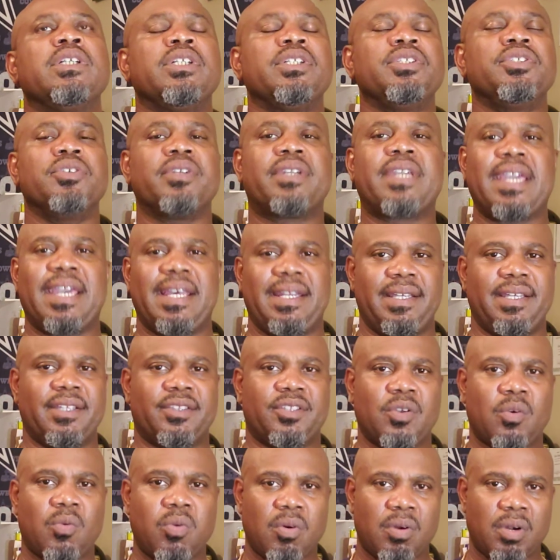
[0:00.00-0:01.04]
you can't hit the
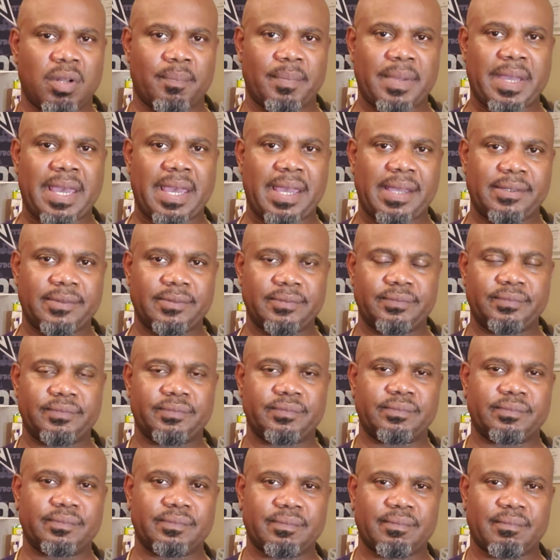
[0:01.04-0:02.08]
quarterback.
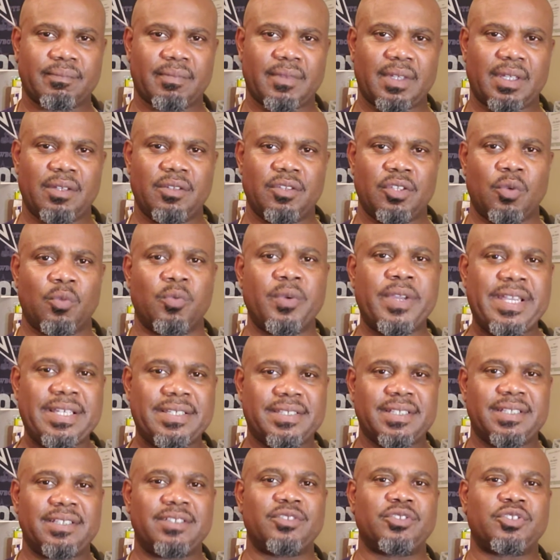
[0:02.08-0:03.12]
The
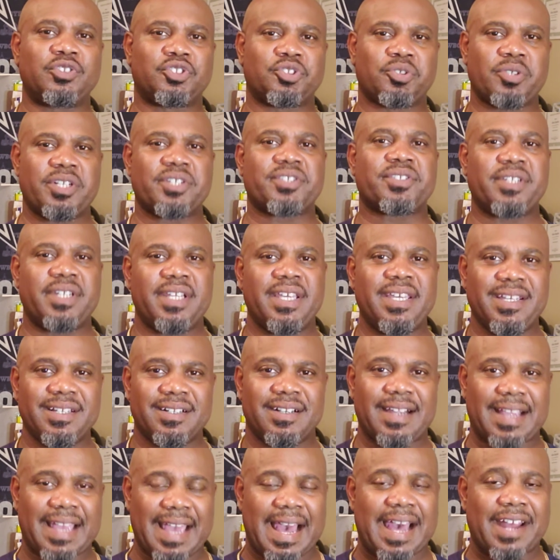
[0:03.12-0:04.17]
reason Tristan Hill
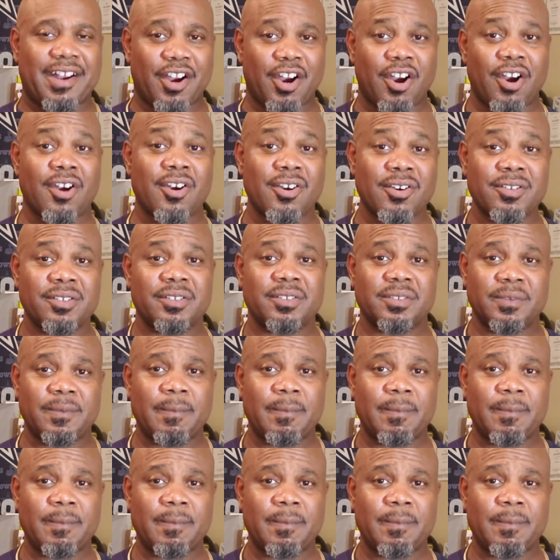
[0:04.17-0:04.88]
got hurt